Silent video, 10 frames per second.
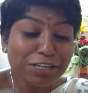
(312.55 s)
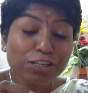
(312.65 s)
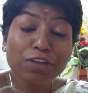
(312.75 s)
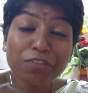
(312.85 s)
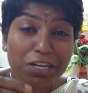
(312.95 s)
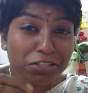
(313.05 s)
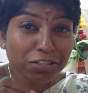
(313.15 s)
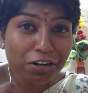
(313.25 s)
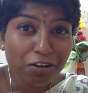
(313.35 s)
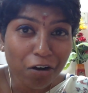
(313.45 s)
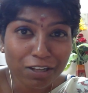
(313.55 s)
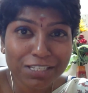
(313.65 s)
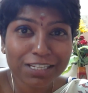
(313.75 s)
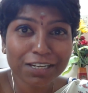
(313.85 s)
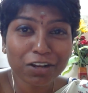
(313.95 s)
So if it is on the
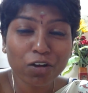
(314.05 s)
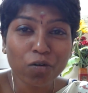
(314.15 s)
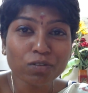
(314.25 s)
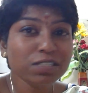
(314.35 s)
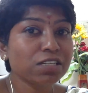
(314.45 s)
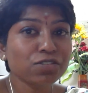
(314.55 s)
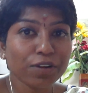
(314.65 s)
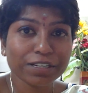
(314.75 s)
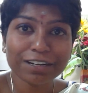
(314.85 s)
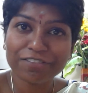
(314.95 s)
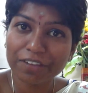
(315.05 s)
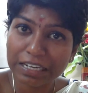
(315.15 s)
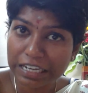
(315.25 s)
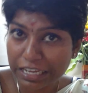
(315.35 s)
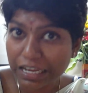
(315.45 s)
rods and cones, it's going to
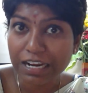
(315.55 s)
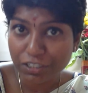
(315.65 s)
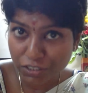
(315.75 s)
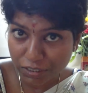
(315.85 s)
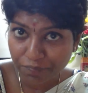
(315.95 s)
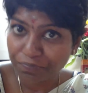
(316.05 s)
affect ERG,